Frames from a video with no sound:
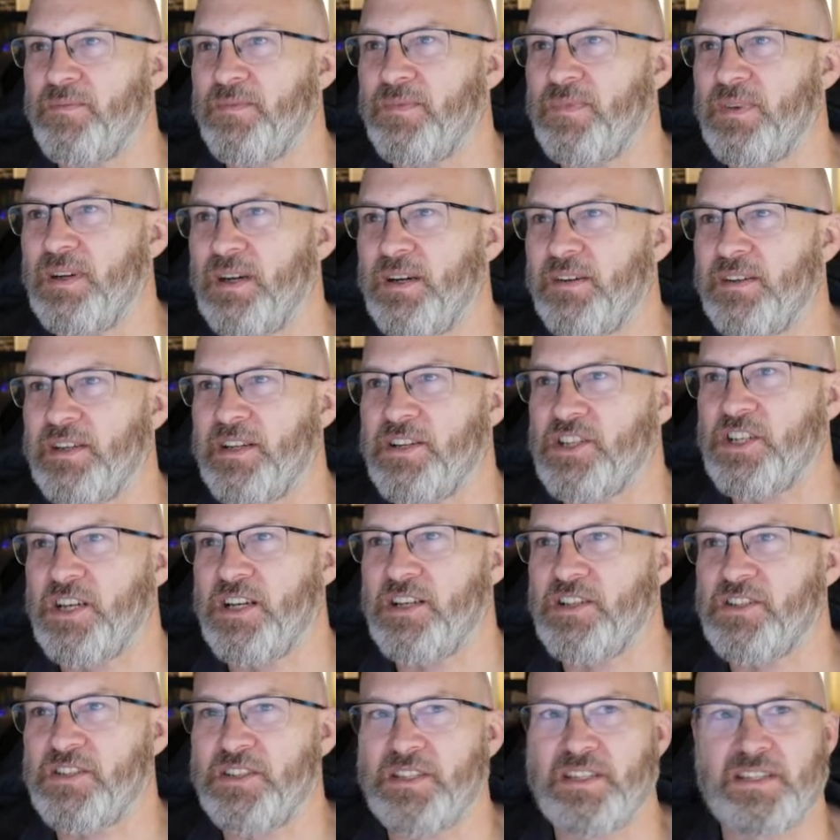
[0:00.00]
I'm going to
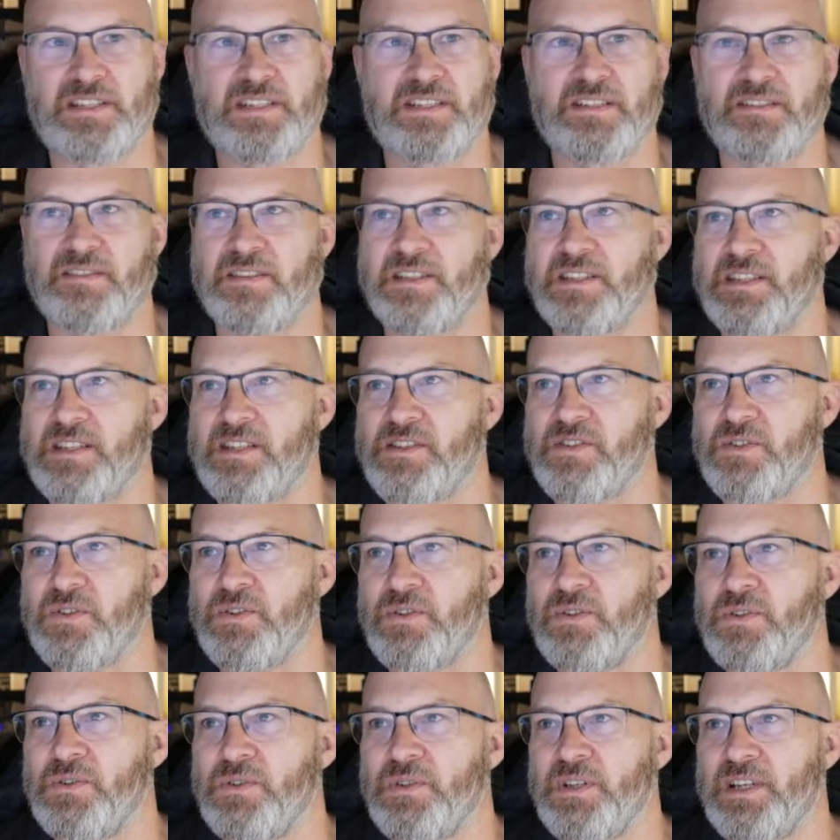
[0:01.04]
change this. This is
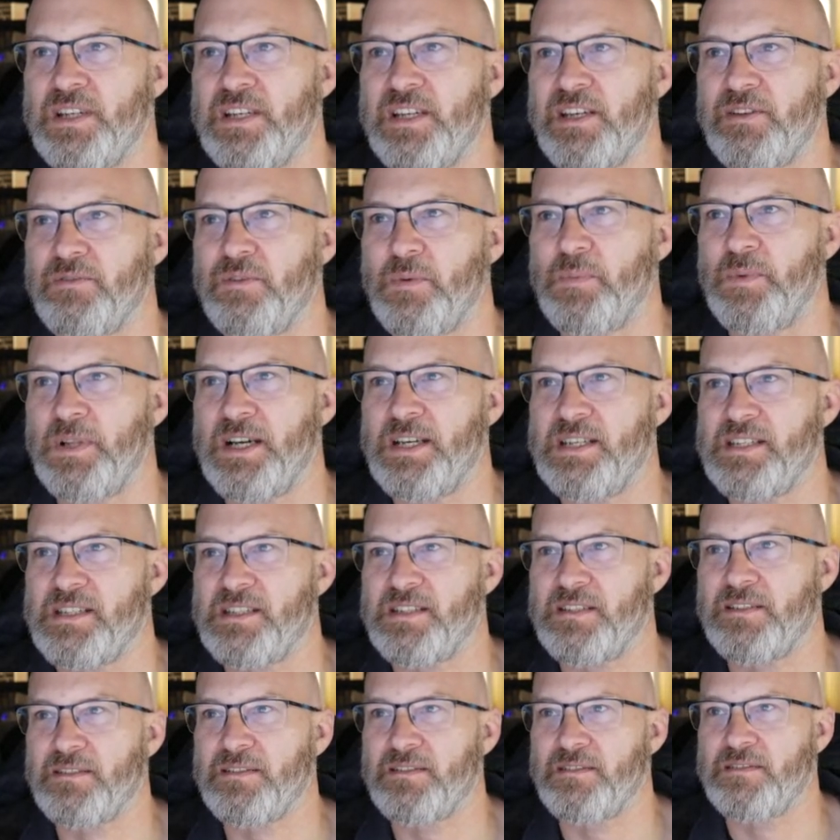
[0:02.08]
all going to get
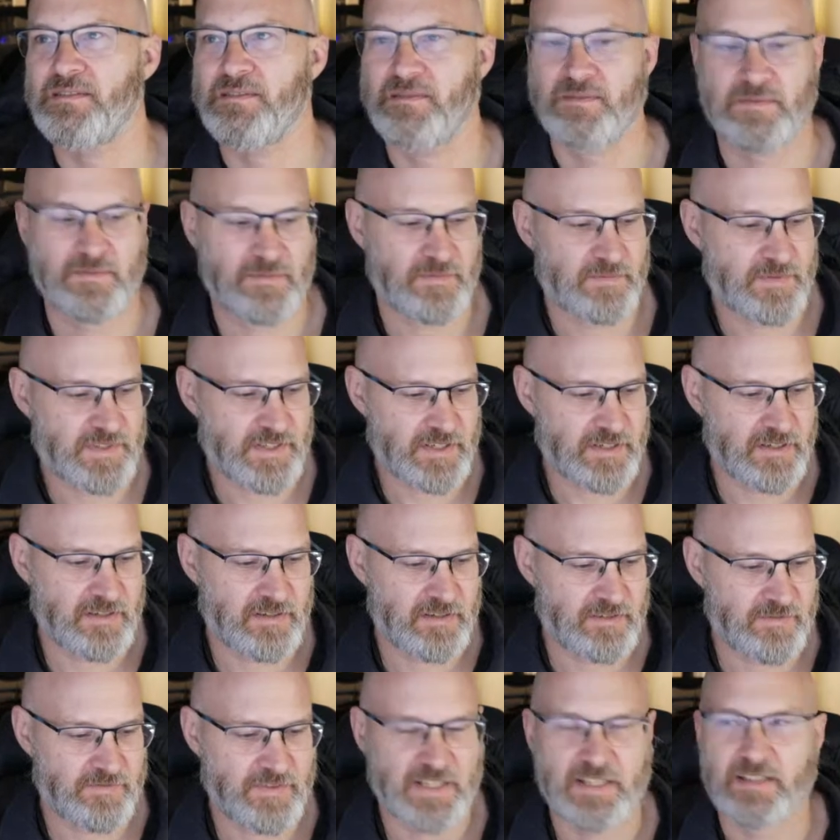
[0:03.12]
replaced. So
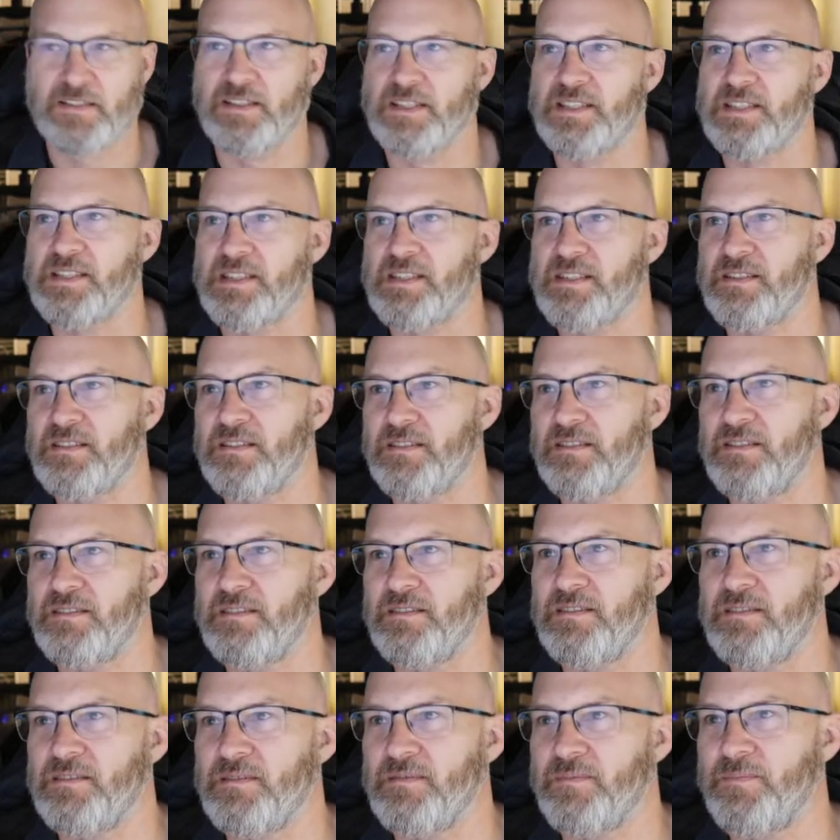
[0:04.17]
in fact, let's
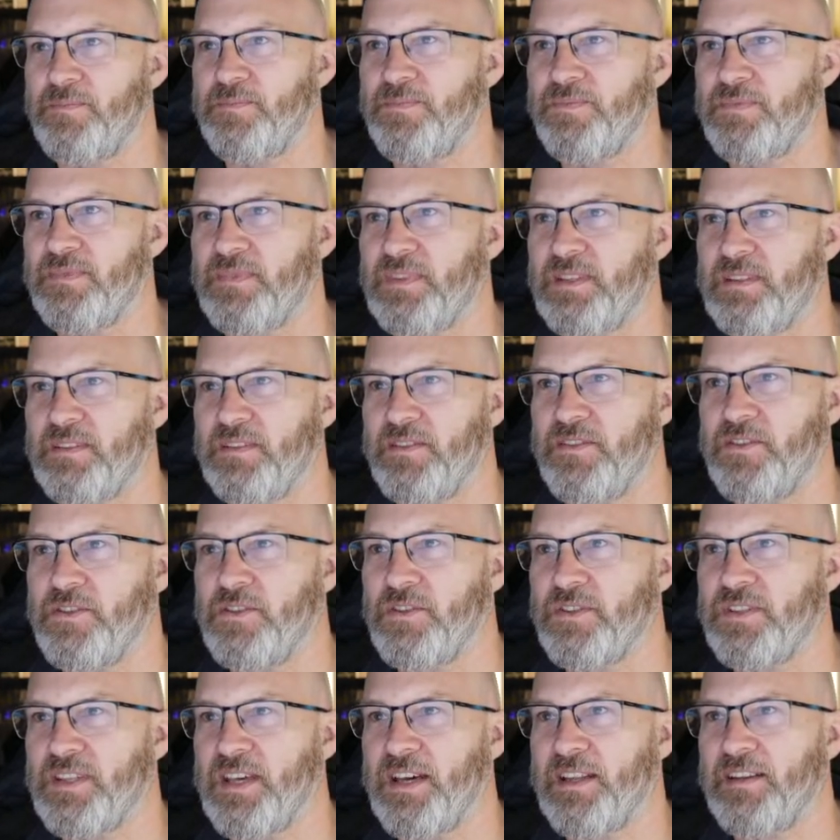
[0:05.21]

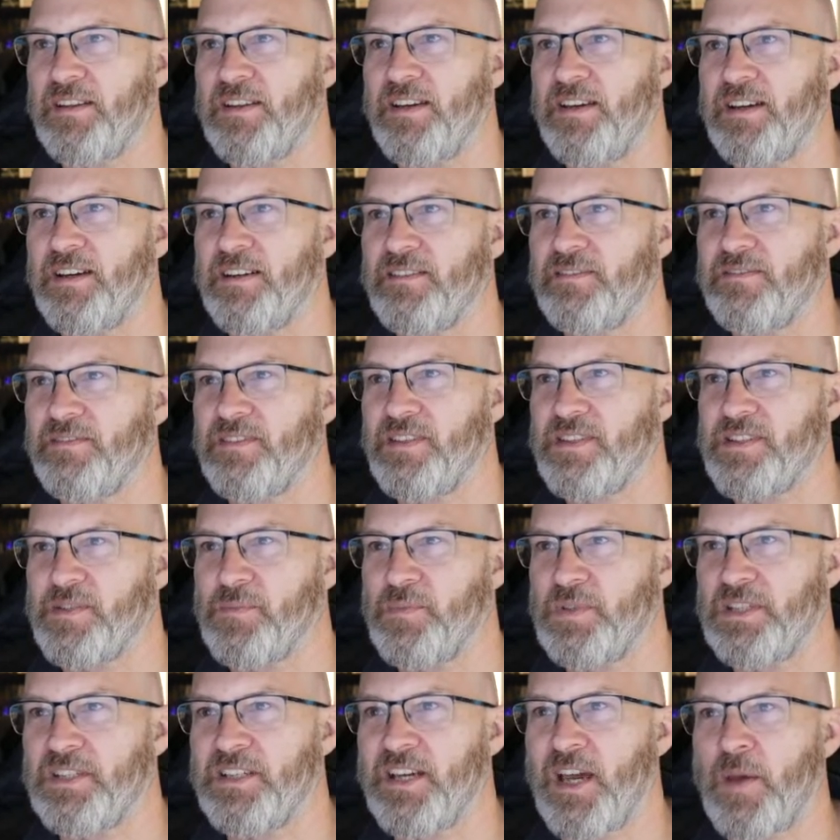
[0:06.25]
nuke that now. There's a
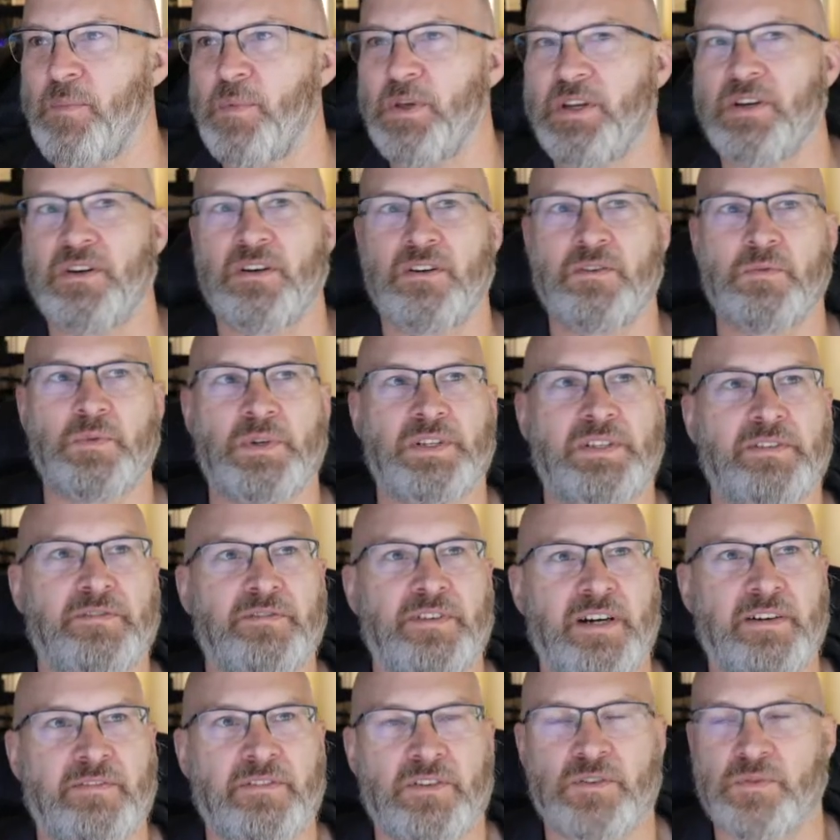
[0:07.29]
big gaping hole where the
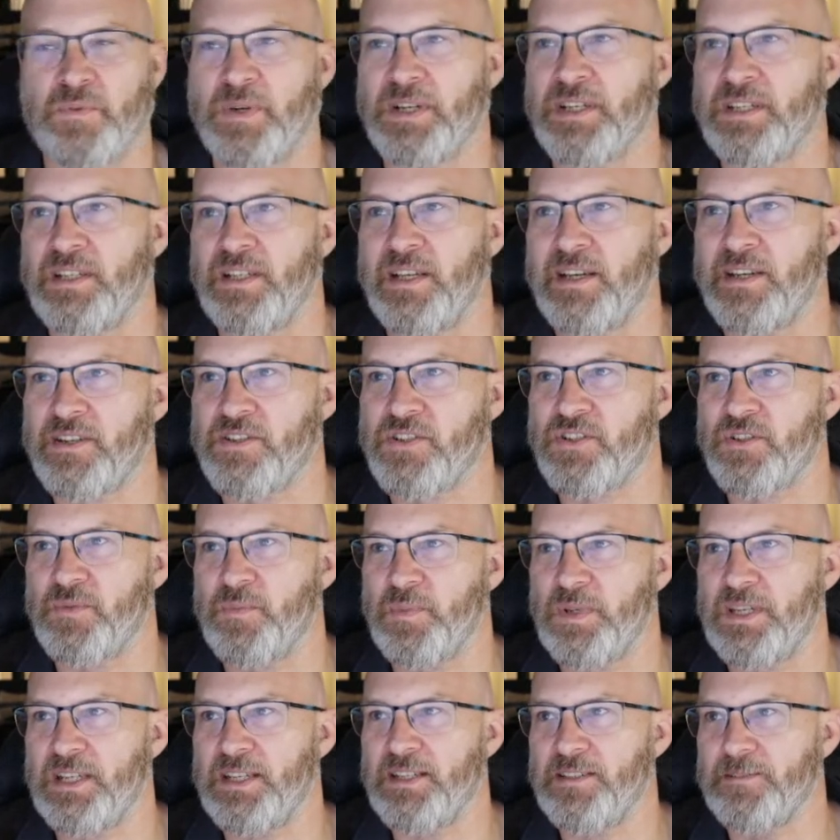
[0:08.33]
5-volt regulator should
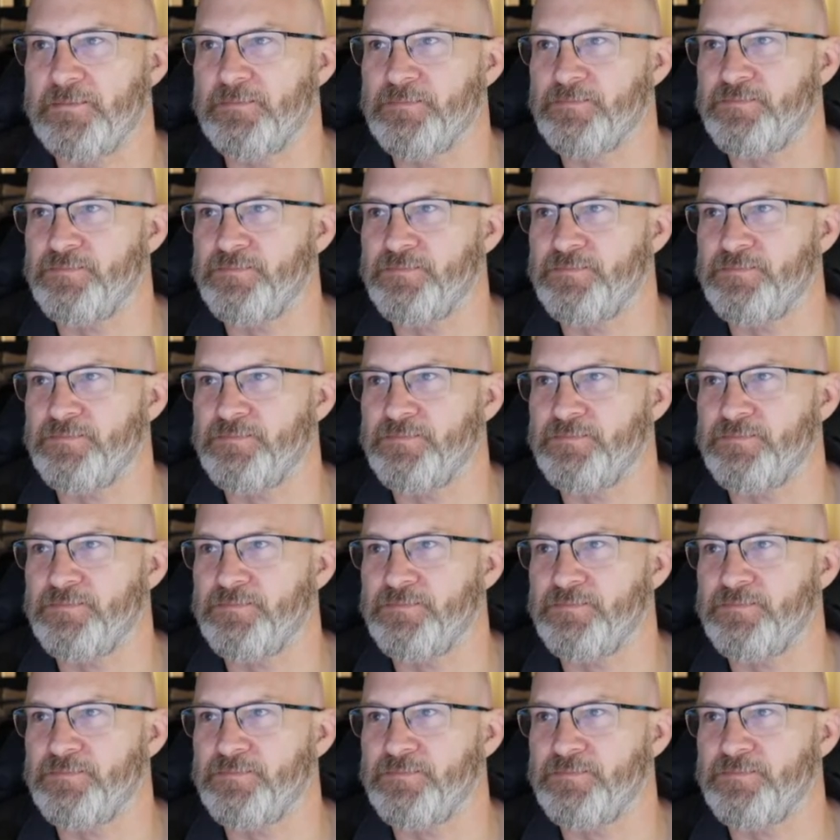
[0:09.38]
be.